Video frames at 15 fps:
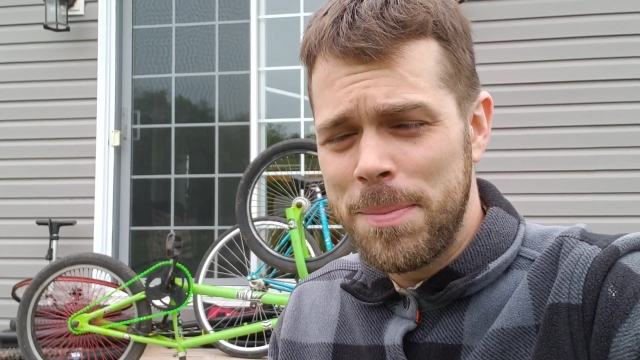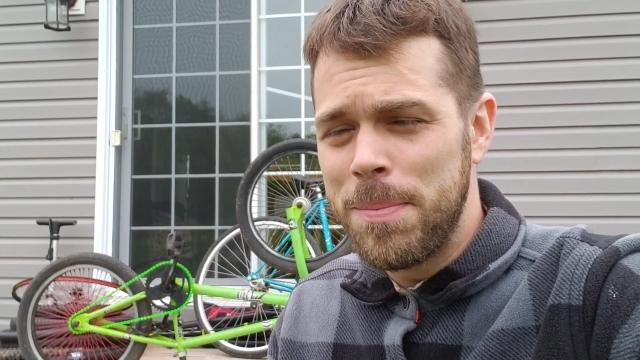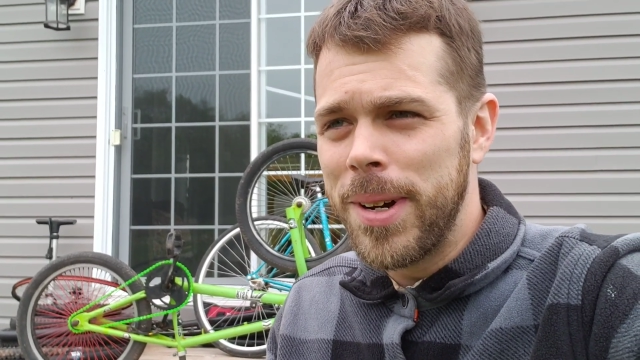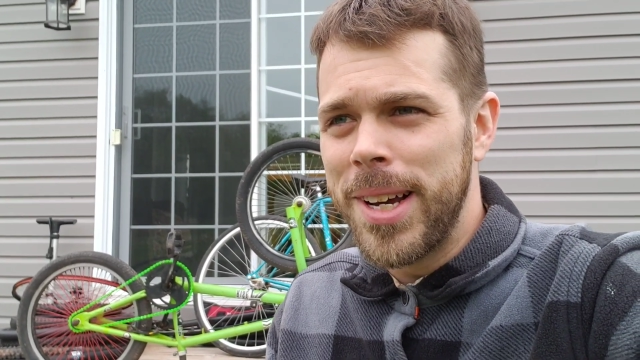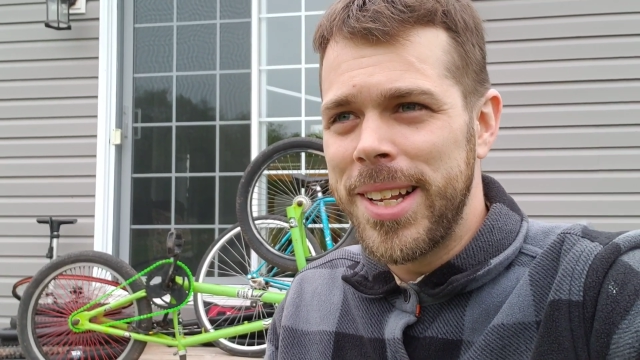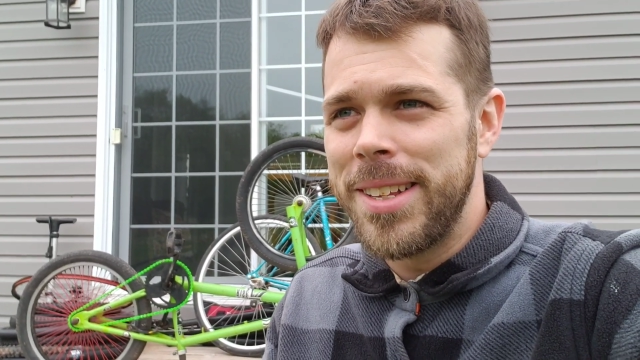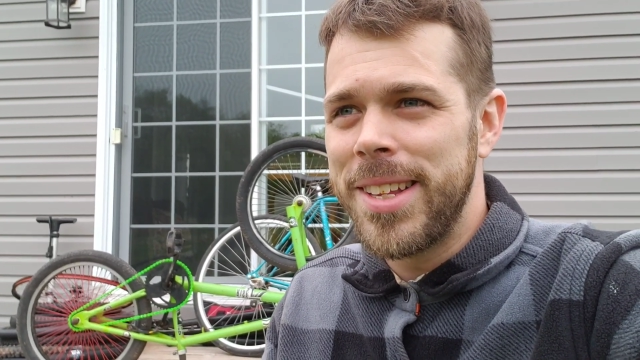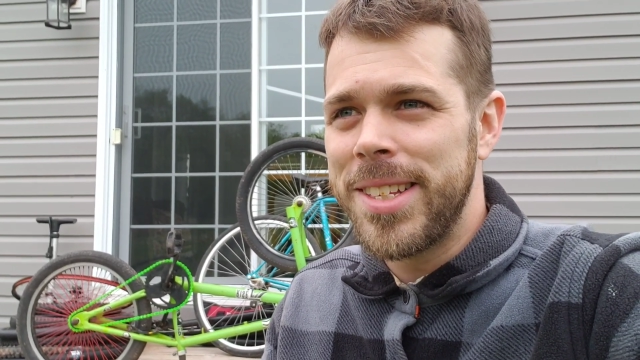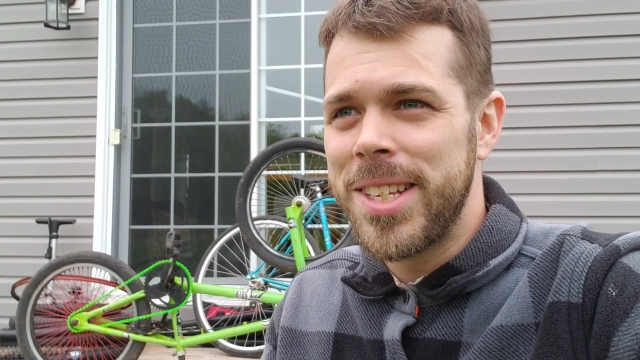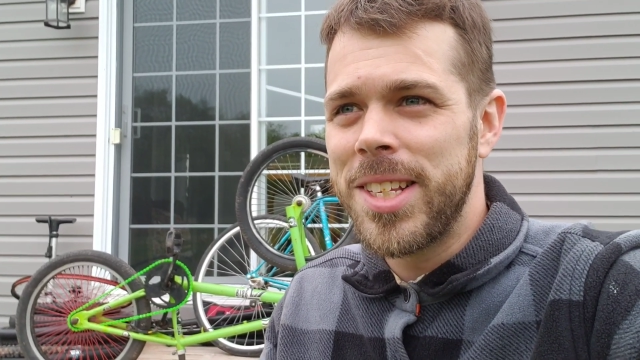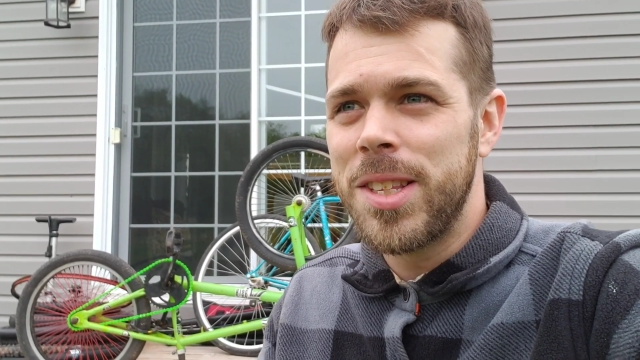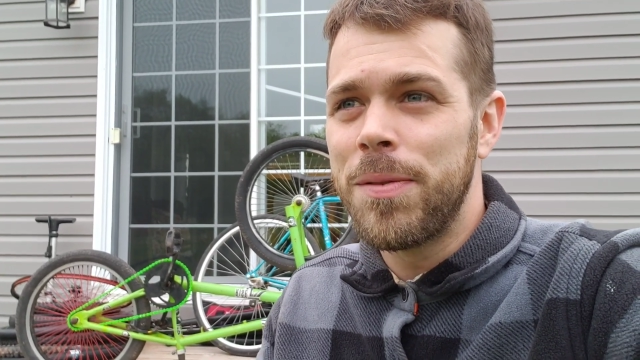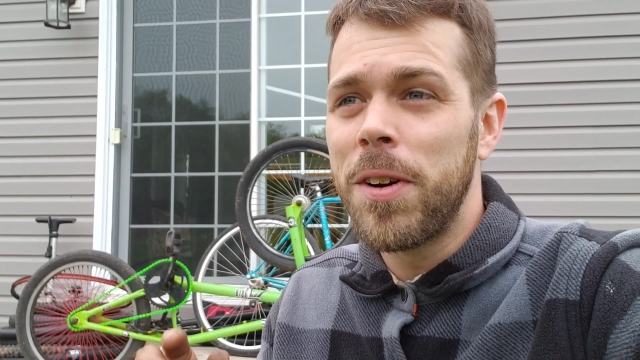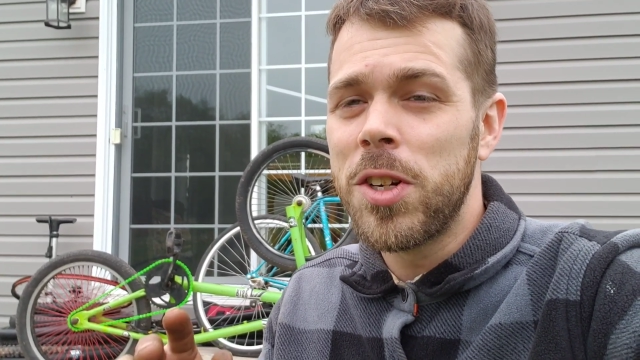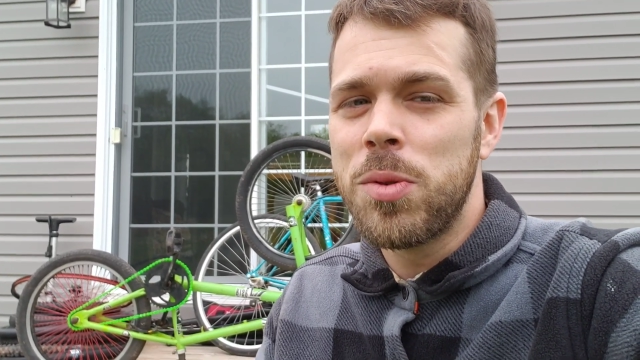but this
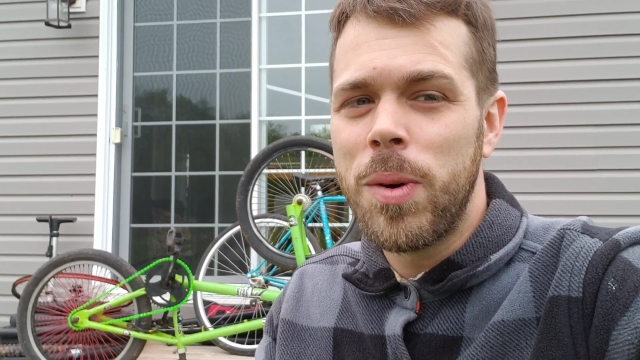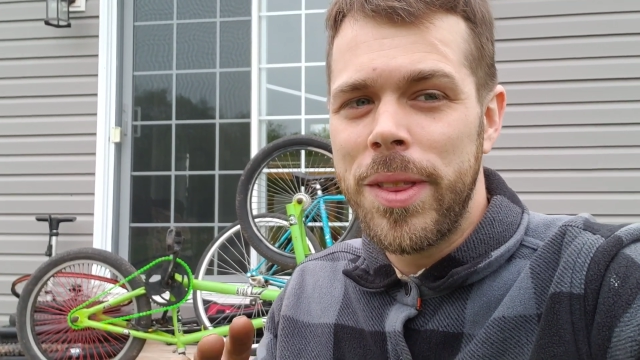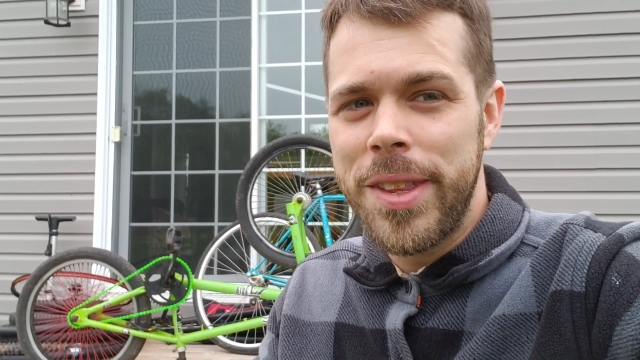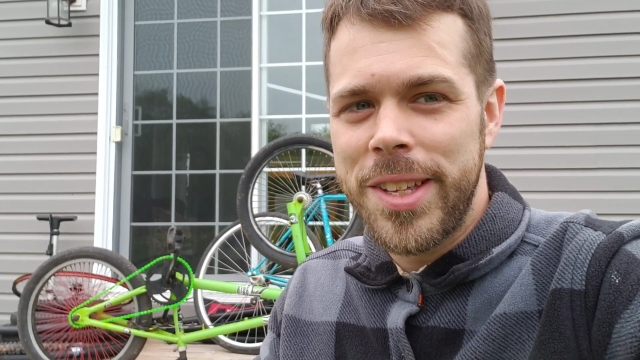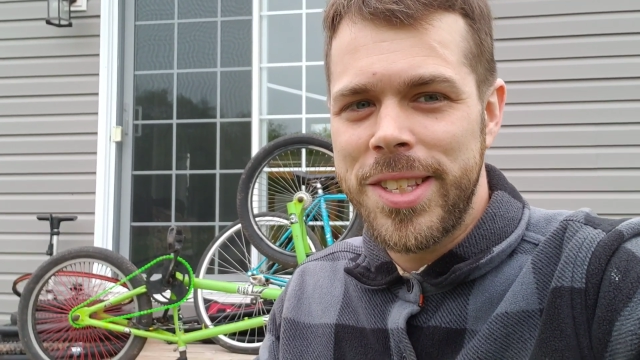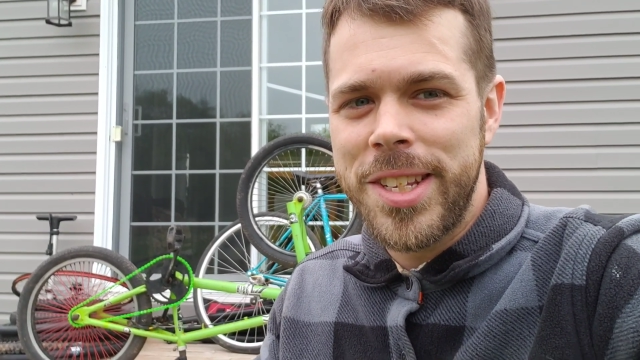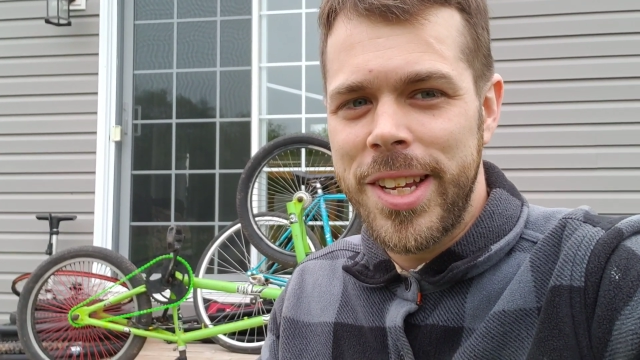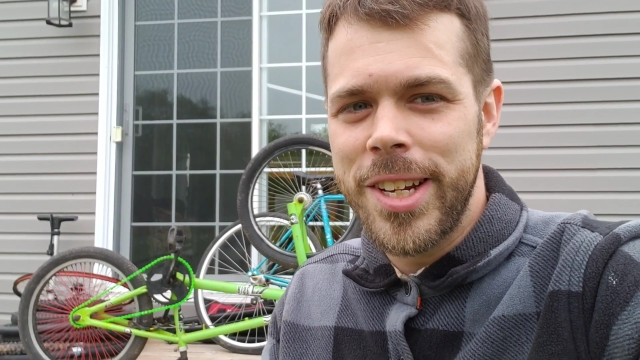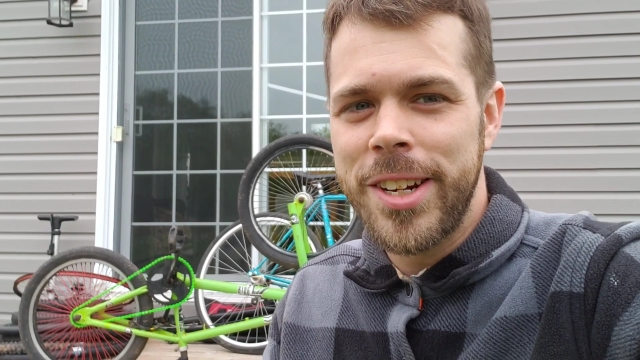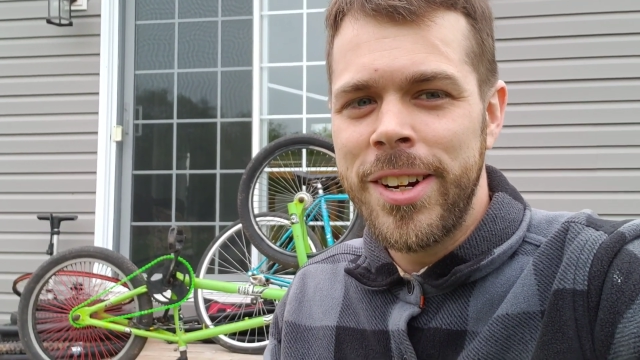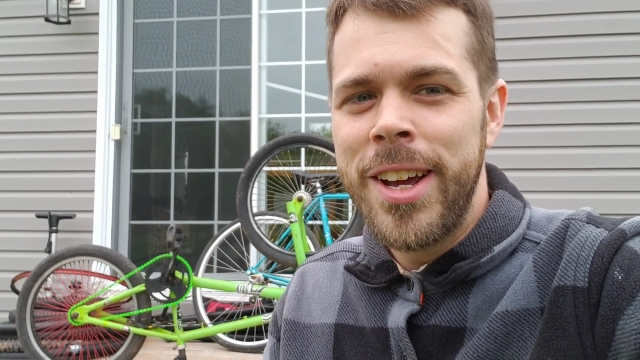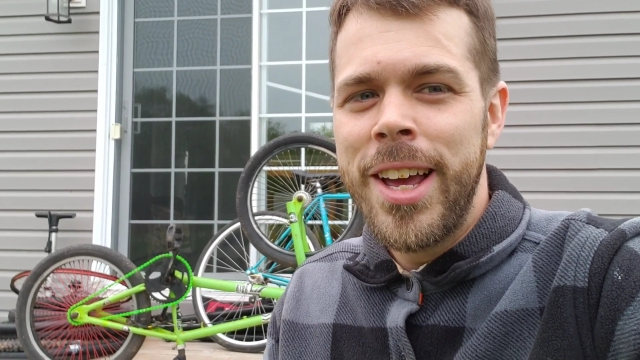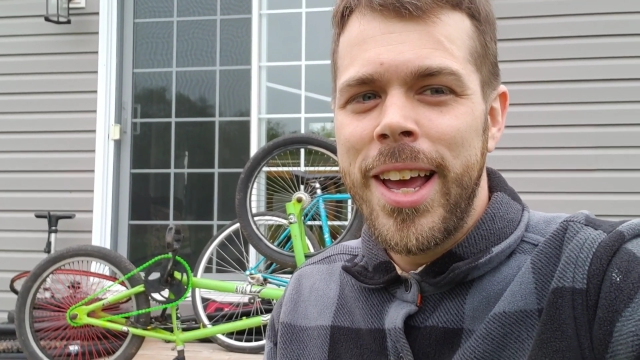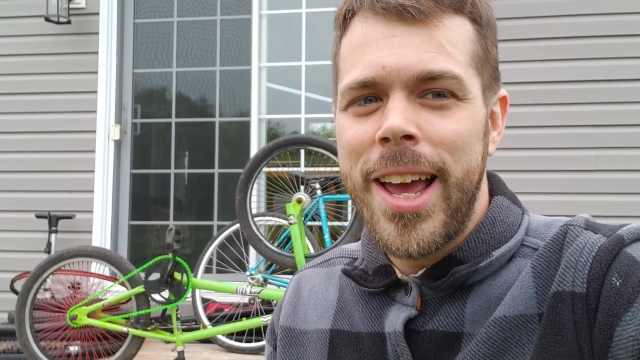is the first one this year.